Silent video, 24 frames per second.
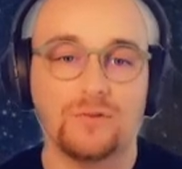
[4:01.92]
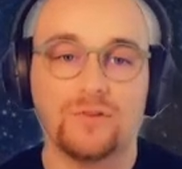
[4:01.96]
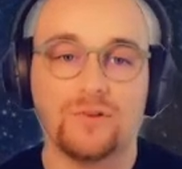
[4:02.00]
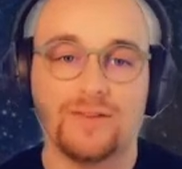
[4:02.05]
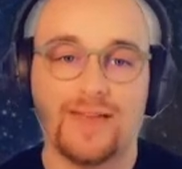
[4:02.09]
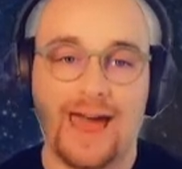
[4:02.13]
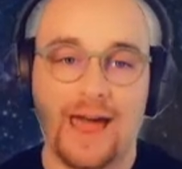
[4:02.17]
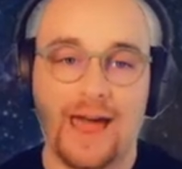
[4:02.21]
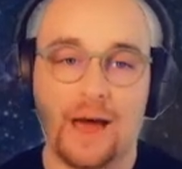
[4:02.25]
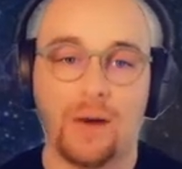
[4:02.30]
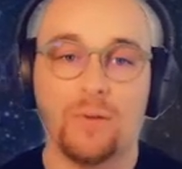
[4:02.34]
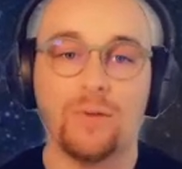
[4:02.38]

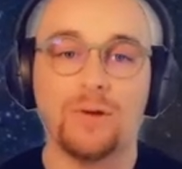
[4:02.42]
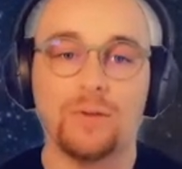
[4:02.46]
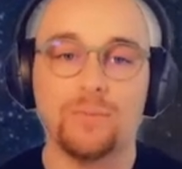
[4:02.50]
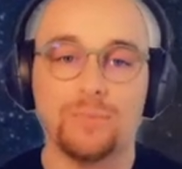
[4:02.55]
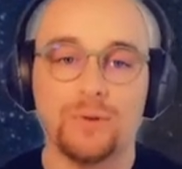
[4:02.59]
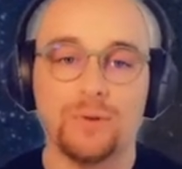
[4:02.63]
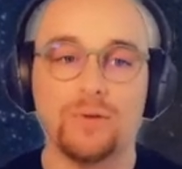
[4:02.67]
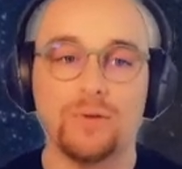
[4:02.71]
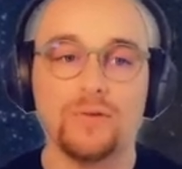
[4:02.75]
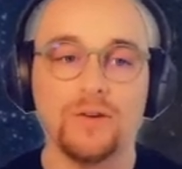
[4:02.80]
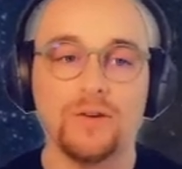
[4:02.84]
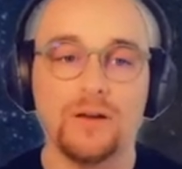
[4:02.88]
on our
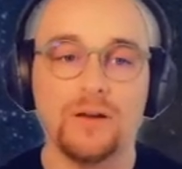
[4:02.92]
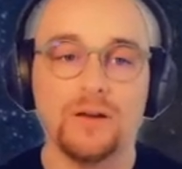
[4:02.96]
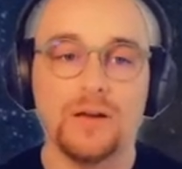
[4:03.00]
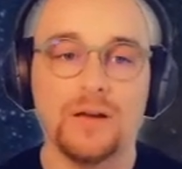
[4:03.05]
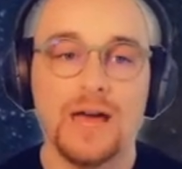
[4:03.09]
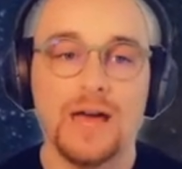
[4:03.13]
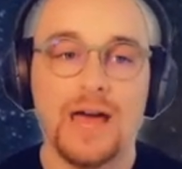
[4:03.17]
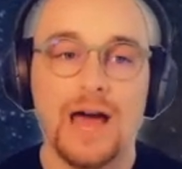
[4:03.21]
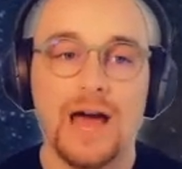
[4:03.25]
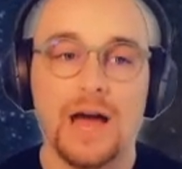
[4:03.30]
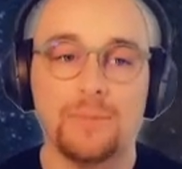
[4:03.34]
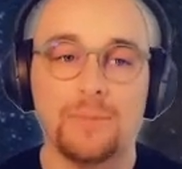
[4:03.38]
computer
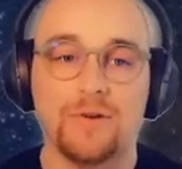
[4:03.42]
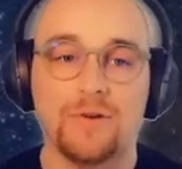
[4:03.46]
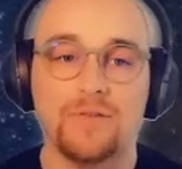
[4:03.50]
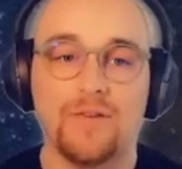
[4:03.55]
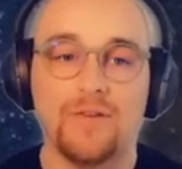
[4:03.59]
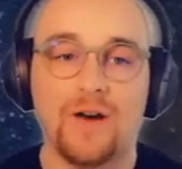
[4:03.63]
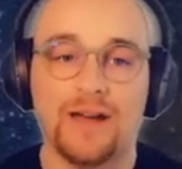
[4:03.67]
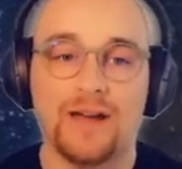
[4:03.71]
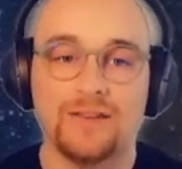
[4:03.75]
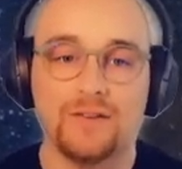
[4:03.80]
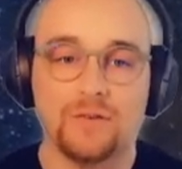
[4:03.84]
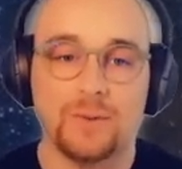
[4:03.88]
and
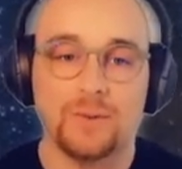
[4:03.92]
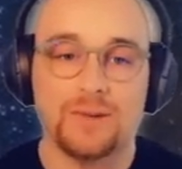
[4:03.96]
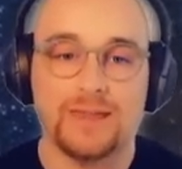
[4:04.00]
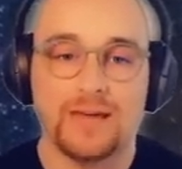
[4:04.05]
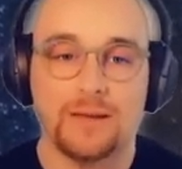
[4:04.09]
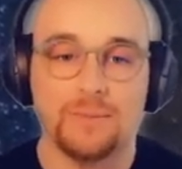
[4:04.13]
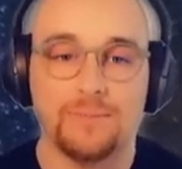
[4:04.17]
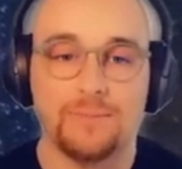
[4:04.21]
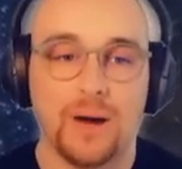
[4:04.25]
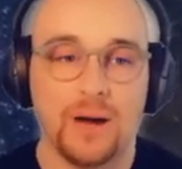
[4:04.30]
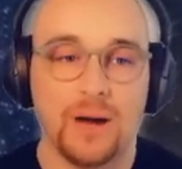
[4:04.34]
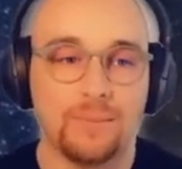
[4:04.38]
provide us with
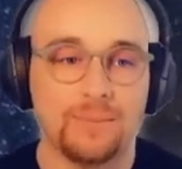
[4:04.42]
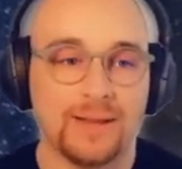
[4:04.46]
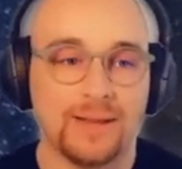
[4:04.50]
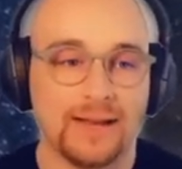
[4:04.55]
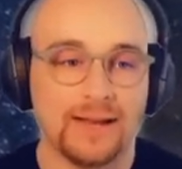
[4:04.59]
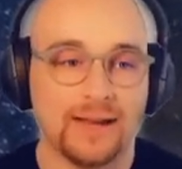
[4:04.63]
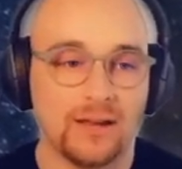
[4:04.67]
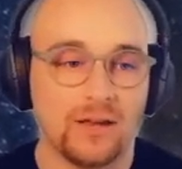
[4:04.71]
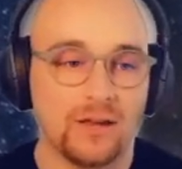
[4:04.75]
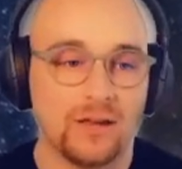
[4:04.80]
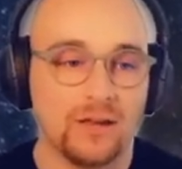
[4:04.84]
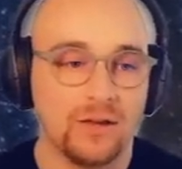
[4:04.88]
a
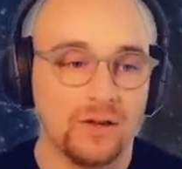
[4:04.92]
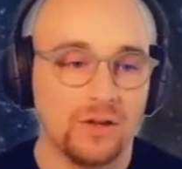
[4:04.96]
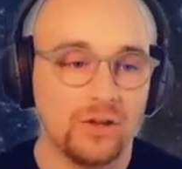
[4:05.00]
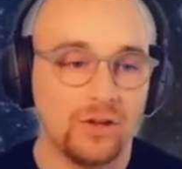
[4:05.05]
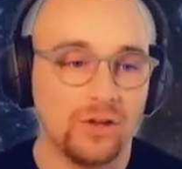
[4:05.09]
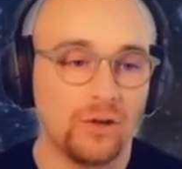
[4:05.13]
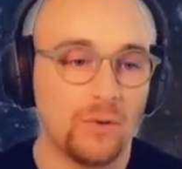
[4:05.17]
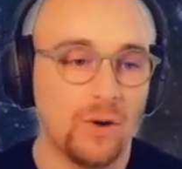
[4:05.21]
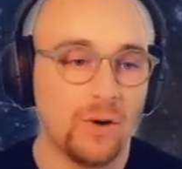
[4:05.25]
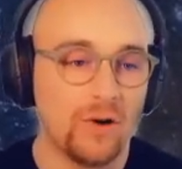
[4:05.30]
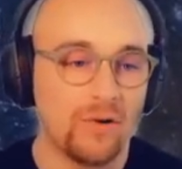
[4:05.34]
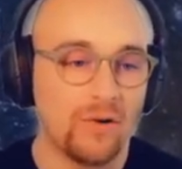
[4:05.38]
public
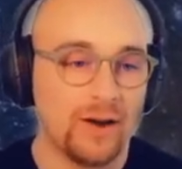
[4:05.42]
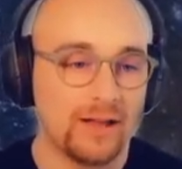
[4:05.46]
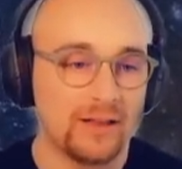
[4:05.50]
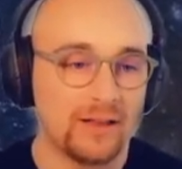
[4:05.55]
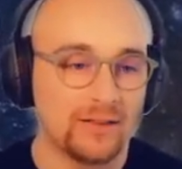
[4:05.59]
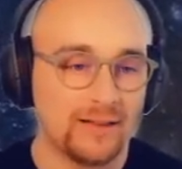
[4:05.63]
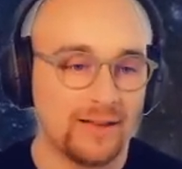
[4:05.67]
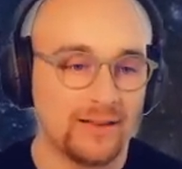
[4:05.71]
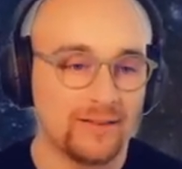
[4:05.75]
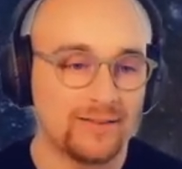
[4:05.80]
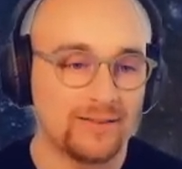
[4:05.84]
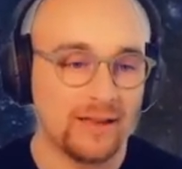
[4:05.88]
URL.
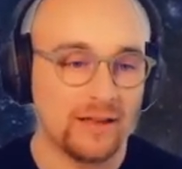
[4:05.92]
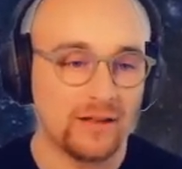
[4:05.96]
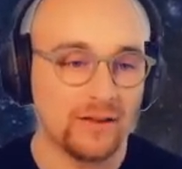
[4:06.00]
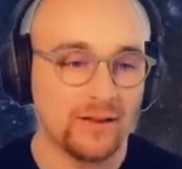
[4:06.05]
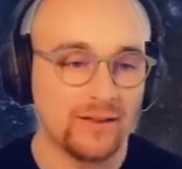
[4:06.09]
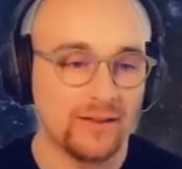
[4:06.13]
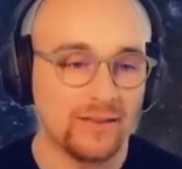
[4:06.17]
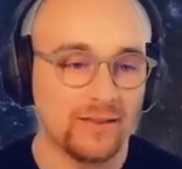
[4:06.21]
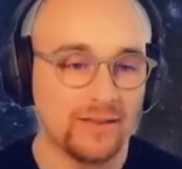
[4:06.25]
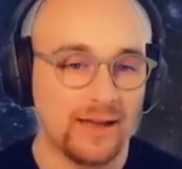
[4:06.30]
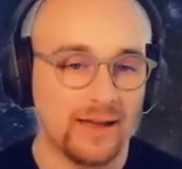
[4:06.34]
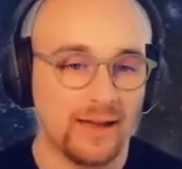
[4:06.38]
Let's take a
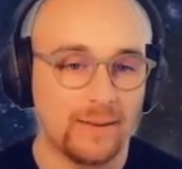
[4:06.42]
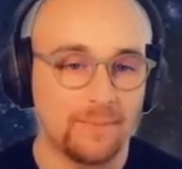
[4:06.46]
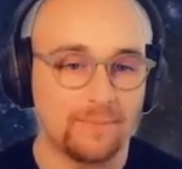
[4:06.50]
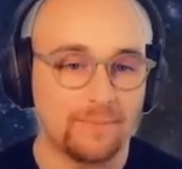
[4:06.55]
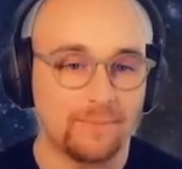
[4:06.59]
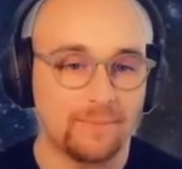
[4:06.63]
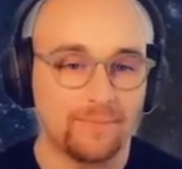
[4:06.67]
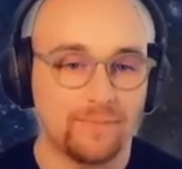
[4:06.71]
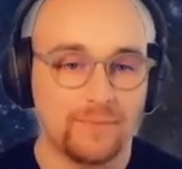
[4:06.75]
look at that.